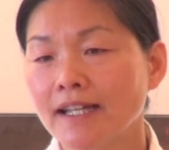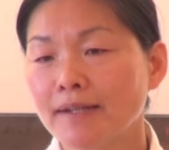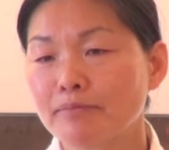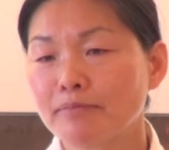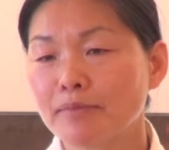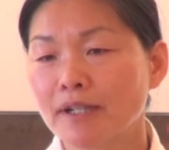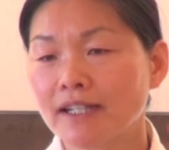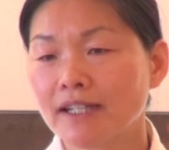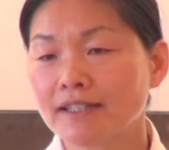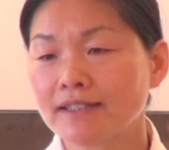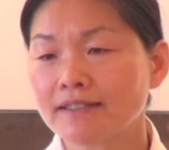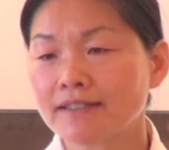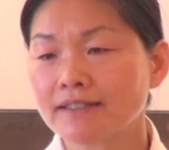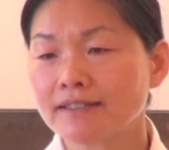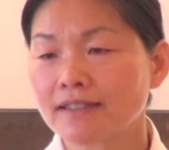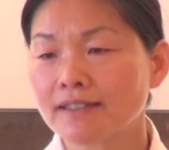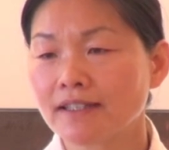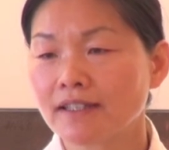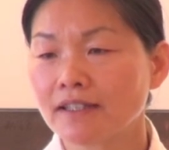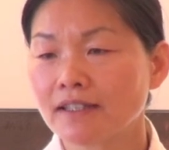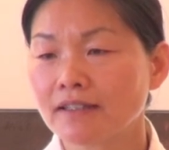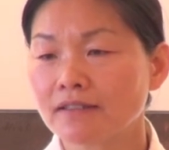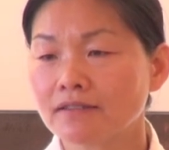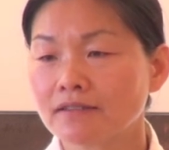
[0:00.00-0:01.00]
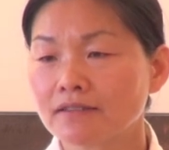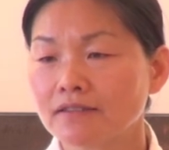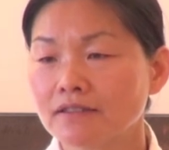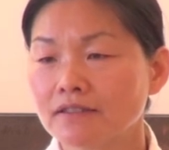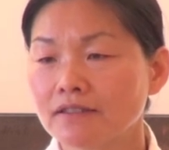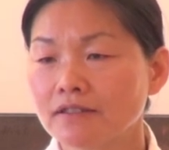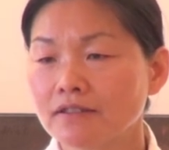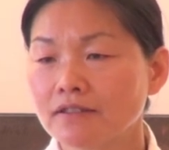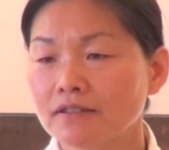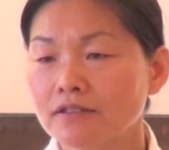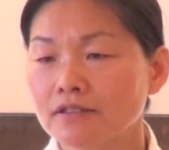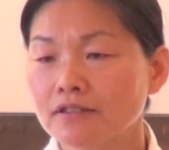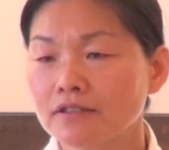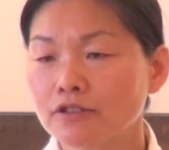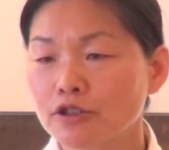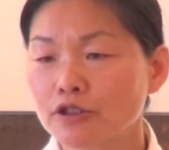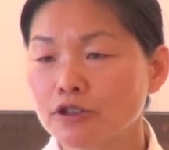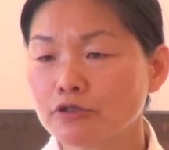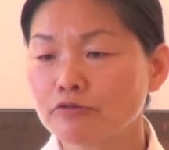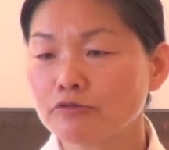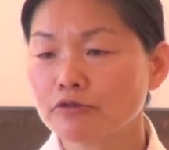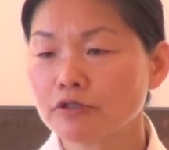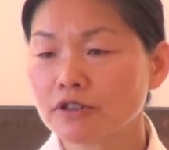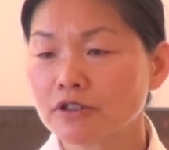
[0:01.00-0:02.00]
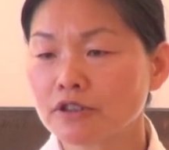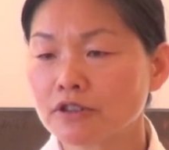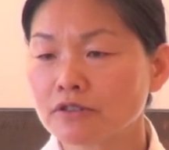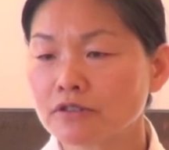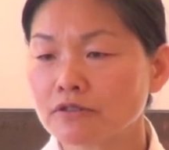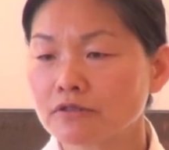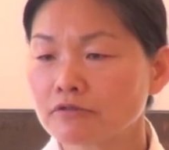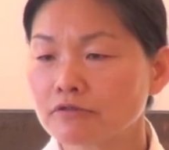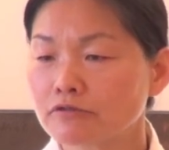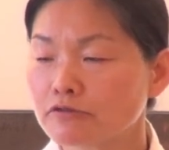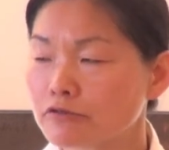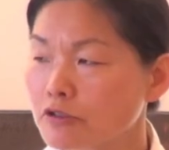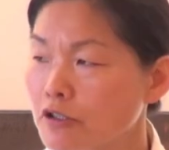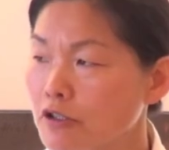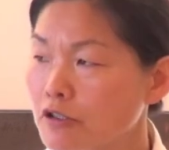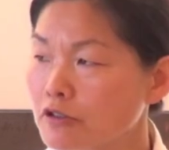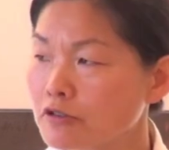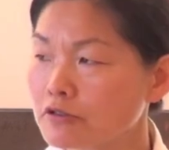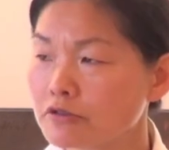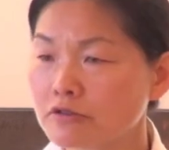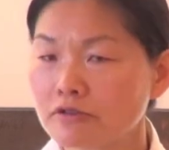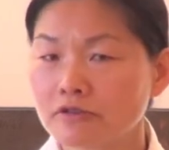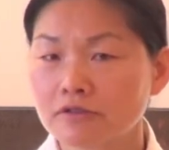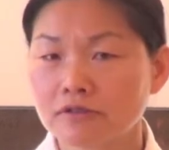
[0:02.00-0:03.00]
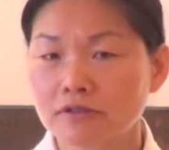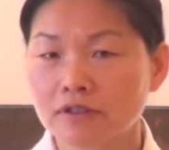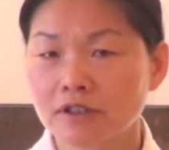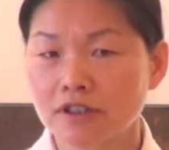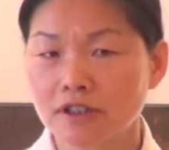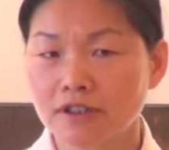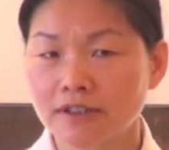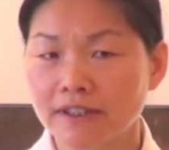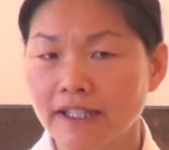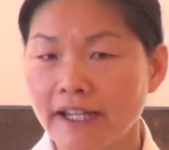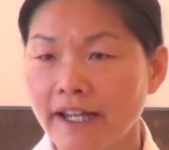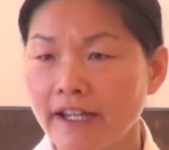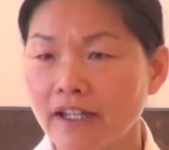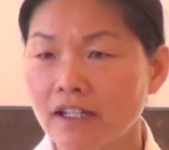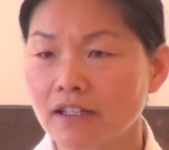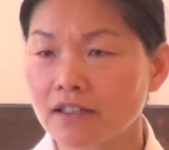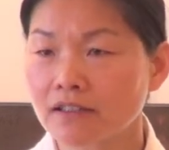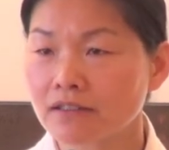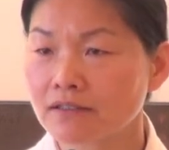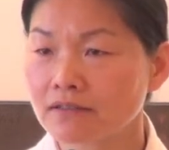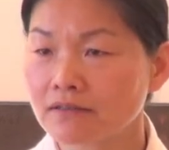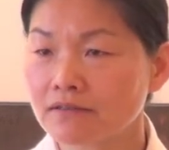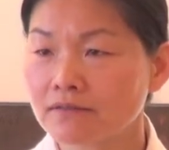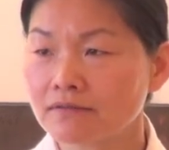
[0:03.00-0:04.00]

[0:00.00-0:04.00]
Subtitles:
but she will grow her tail.